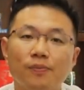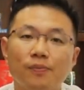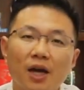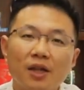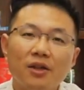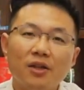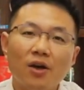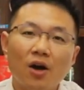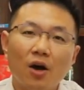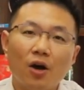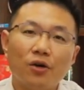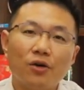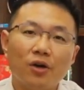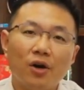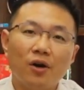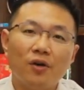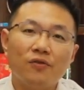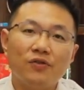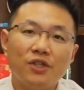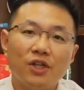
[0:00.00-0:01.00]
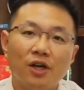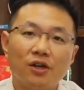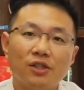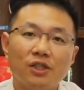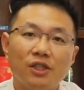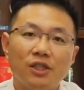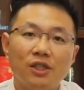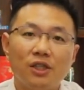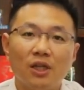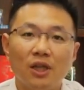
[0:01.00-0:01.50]
At the heart of
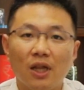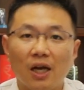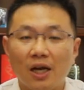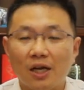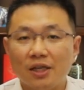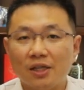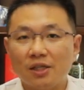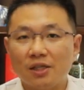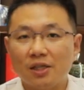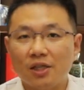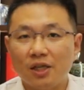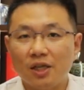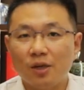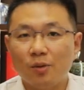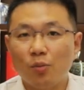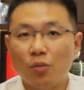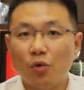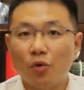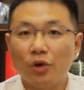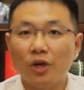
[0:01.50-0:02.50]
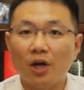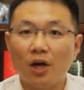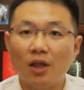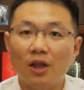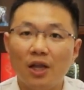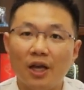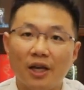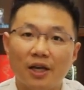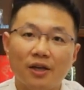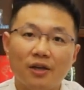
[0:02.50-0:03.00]
Jiangxi lies the
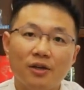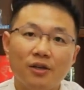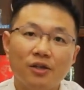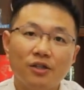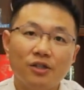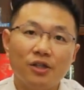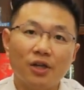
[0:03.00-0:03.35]
Poyang Lake,